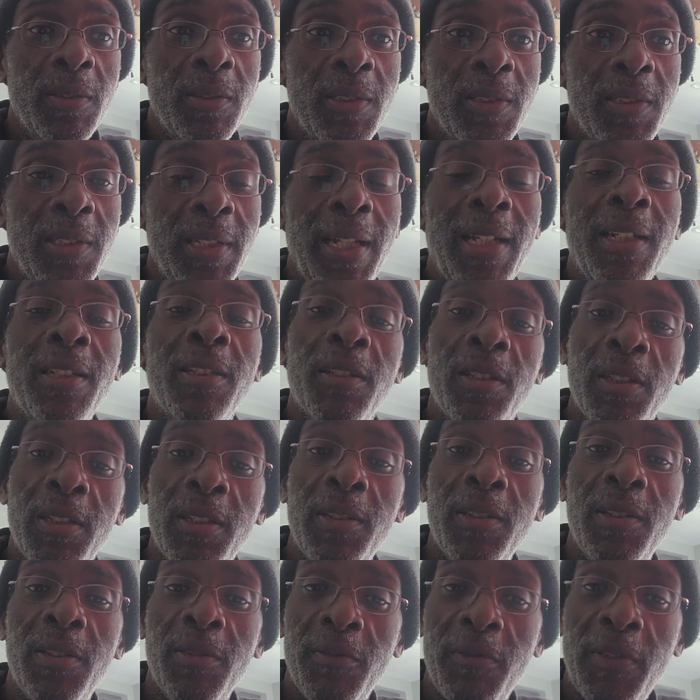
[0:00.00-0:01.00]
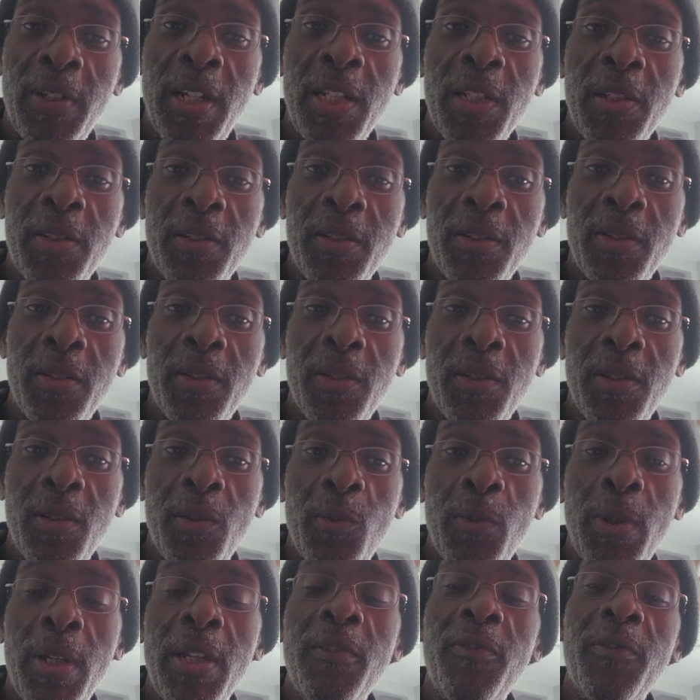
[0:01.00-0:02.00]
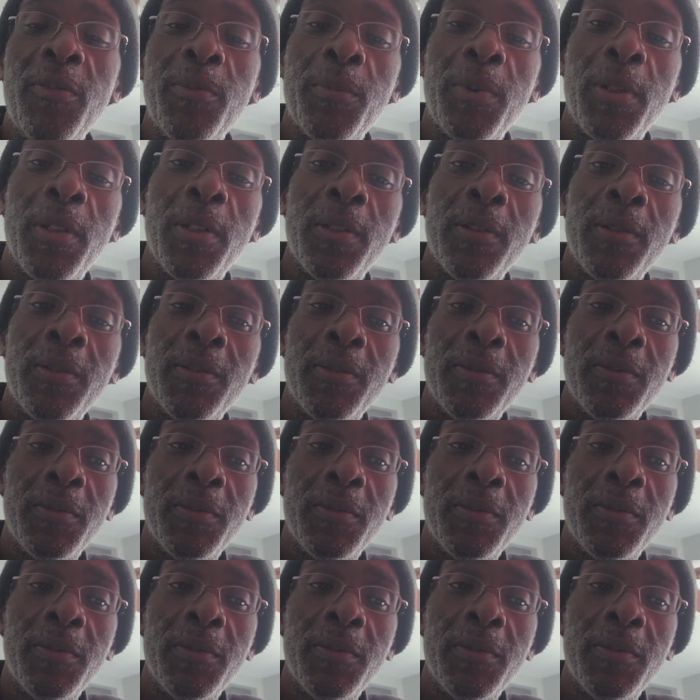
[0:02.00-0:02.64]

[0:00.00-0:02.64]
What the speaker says: take the device away from her.